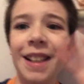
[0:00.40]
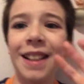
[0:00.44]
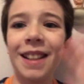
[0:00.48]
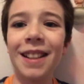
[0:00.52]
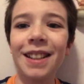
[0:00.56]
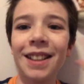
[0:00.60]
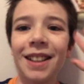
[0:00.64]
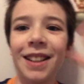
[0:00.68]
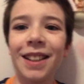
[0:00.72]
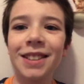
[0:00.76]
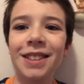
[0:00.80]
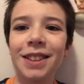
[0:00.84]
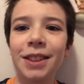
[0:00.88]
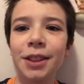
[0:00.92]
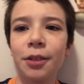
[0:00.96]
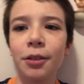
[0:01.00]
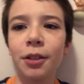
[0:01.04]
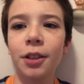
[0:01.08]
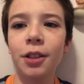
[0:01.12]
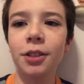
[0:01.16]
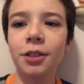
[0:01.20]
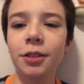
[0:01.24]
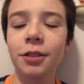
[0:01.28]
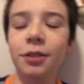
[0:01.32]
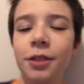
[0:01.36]
Hey guys, I'm
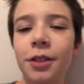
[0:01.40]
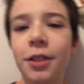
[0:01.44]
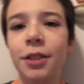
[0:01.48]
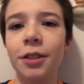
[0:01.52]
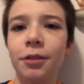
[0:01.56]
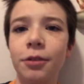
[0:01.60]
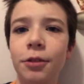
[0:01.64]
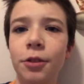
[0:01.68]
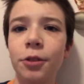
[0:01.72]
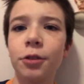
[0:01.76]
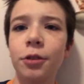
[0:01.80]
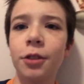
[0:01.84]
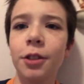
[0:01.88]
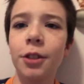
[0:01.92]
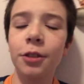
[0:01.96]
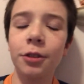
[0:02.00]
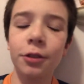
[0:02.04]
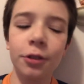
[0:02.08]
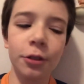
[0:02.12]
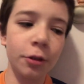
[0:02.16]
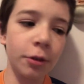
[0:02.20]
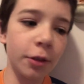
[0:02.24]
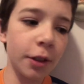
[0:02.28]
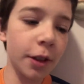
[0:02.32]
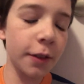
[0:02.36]
Godzilla Zero. I'm just going to do
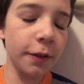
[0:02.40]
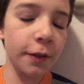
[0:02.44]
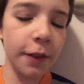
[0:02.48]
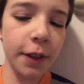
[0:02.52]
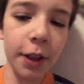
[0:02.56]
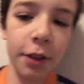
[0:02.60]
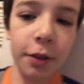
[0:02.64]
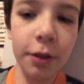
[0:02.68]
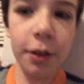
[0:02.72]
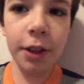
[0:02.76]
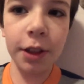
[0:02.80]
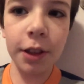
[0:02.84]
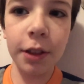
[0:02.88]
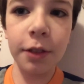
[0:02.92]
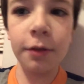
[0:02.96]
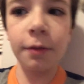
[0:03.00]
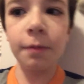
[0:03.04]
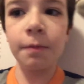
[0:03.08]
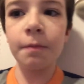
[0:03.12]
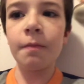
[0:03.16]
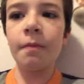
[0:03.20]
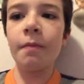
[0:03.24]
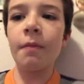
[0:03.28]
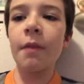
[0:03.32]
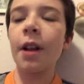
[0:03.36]
a quick video here.
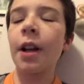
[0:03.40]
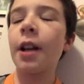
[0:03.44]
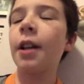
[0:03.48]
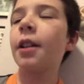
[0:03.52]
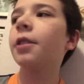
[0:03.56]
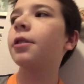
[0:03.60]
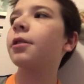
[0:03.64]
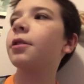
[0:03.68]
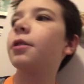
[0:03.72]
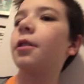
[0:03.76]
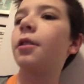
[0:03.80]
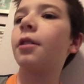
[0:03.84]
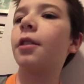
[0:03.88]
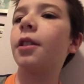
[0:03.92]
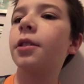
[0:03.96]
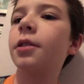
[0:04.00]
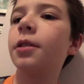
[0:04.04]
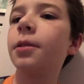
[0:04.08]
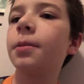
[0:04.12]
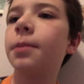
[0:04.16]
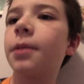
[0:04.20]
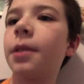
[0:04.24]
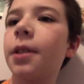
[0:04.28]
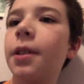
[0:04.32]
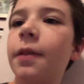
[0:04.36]
So as
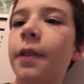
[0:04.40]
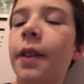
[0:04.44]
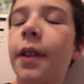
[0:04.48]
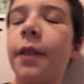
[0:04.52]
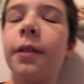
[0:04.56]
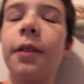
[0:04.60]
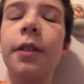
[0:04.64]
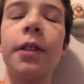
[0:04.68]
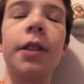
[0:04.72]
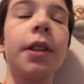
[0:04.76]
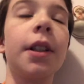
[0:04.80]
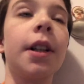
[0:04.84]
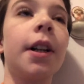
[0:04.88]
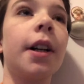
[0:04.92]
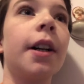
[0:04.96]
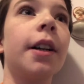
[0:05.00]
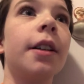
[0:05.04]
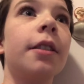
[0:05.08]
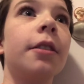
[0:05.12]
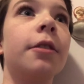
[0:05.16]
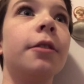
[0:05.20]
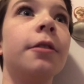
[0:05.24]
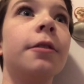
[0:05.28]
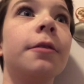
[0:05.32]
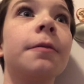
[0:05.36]
you probably read from the
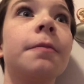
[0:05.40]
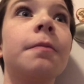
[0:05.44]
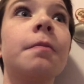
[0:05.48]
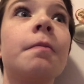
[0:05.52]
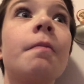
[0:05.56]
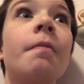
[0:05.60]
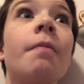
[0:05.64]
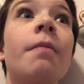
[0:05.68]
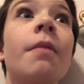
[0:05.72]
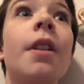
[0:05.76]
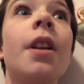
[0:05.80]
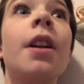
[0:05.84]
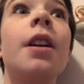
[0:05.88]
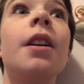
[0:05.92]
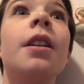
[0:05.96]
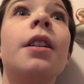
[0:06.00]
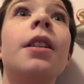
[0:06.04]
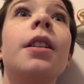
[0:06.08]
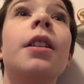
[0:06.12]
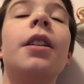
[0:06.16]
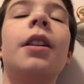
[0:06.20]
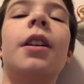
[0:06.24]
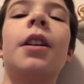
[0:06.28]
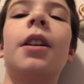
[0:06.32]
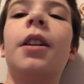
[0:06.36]
title,
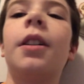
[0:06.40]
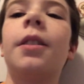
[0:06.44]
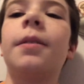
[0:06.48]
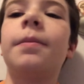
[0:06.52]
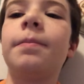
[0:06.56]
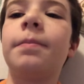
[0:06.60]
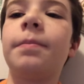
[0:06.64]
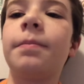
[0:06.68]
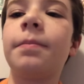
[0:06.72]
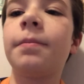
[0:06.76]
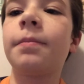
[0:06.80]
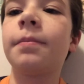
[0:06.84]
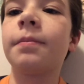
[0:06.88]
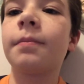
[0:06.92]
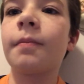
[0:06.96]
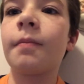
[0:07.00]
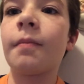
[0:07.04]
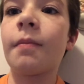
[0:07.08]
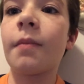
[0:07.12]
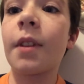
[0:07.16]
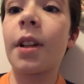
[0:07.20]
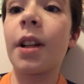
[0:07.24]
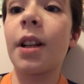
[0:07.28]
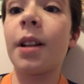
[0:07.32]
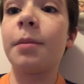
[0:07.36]
um,
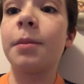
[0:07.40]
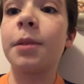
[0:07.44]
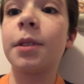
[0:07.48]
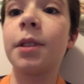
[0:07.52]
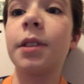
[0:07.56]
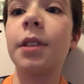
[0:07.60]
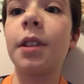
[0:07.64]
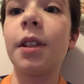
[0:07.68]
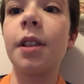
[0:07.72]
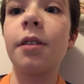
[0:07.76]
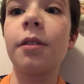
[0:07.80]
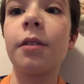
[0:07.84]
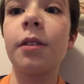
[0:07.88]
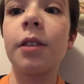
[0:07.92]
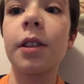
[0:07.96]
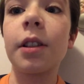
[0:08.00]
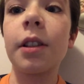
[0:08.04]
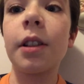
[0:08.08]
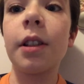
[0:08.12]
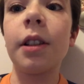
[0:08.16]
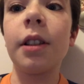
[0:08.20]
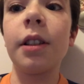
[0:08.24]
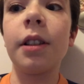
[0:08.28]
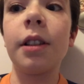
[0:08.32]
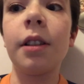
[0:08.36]

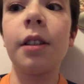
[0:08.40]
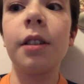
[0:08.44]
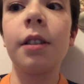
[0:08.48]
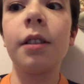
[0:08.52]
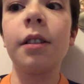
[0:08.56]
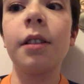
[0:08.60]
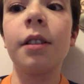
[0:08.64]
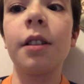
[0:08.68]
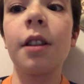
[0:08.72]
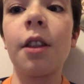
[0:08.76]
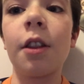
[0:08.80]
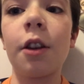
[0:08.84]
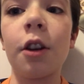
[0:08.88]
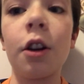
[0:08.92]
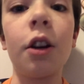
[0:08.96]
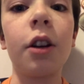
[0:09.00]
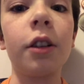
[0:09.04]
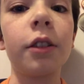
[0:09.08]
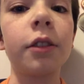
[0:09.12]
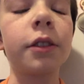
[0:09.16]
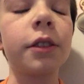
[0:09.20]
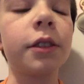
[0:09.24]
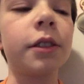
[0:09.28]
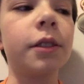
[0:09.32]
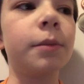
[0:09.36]
MST3K, The
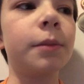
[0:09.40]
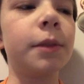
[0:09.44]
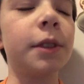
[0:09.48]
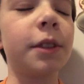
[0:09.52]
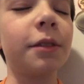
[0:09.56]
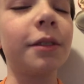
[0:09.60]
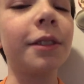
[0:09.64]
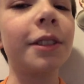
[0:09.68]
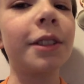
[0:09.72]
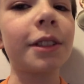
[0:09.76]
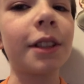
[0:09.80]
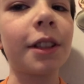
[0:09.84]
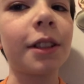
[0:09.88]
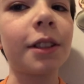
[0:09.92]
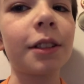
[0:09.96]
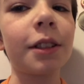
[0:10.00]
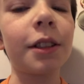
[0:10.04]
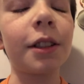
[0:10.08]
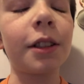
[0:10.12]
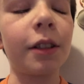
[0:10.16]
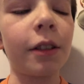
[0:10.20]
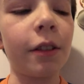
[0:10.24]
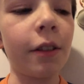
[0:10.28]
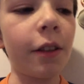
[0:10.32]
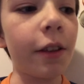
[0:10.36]
Gauntlet, Mystery Science
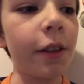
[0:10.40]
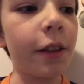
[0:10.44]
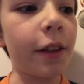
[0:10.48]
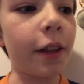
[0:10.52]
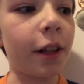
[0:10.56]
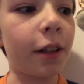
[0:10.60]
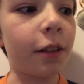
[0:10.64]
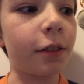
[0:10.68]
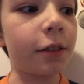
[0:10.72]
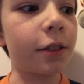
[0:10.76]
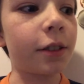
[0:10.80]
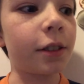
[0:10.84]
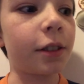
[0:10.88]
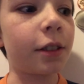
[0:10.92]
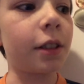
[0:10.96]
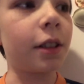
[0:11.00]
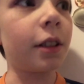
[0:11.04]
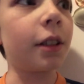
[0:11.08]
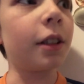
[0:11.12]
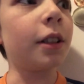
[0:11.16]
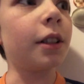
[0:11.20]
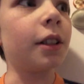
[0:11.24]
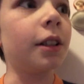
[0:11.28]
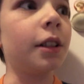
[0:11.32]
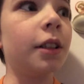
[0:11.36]
Theater 3000,
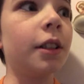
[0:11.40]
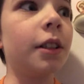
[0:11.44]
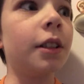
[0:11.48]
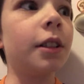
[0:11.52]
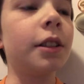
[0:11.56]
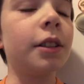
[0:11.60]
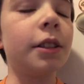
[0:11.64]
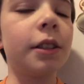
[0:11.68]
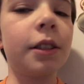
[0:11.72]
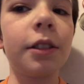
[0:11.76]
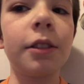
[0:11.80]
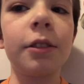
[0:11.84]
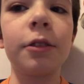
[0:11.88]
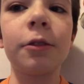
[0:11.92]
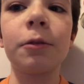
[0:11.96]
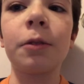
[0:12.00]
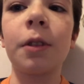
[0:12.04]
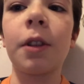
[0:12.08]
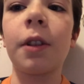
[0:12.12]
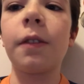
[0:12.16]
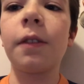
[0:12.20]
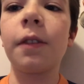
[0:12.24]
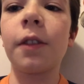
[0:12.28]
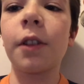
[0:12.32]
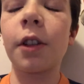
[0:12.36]
Season
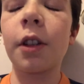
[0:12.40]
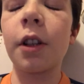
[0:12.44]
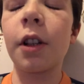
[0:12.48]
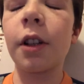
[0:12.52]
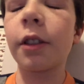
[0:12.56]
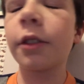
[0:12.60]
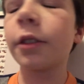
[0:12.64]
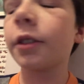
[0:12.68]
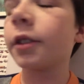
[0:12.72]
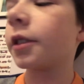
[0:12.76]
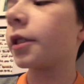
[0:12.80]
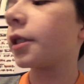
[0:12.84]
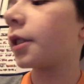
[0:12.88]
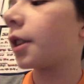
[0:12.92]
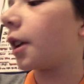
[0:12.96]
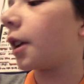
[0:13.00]
12, The Gauntlet.